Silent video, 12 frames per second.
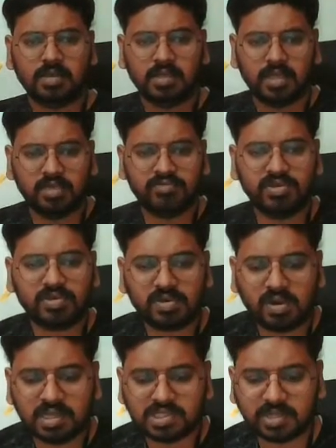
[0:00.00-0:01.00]
if you
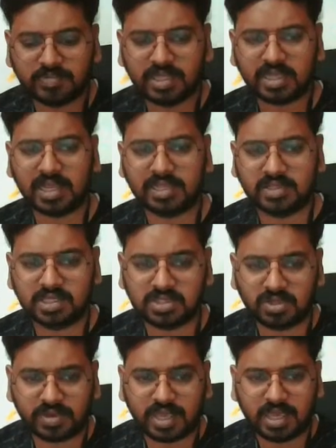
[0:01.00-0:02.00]
call something like this,
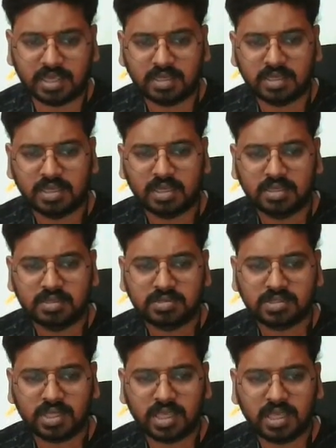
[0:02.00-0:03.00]
okay,
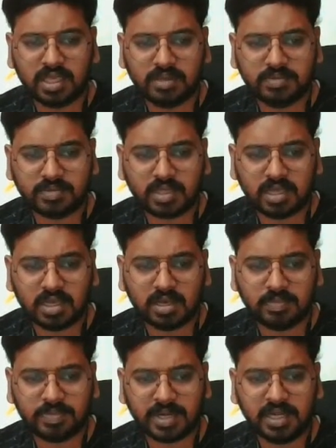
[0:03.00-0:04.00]
say
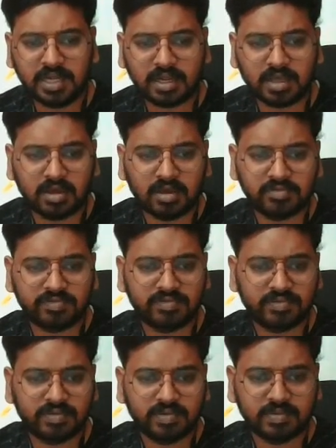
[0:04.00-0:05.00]
print of,
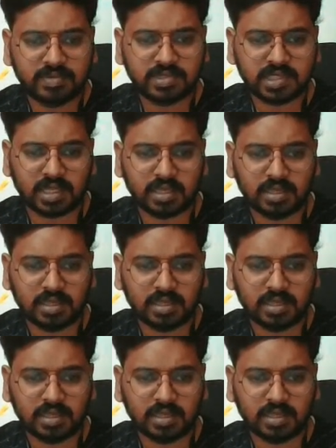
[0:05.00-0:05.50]
sorry,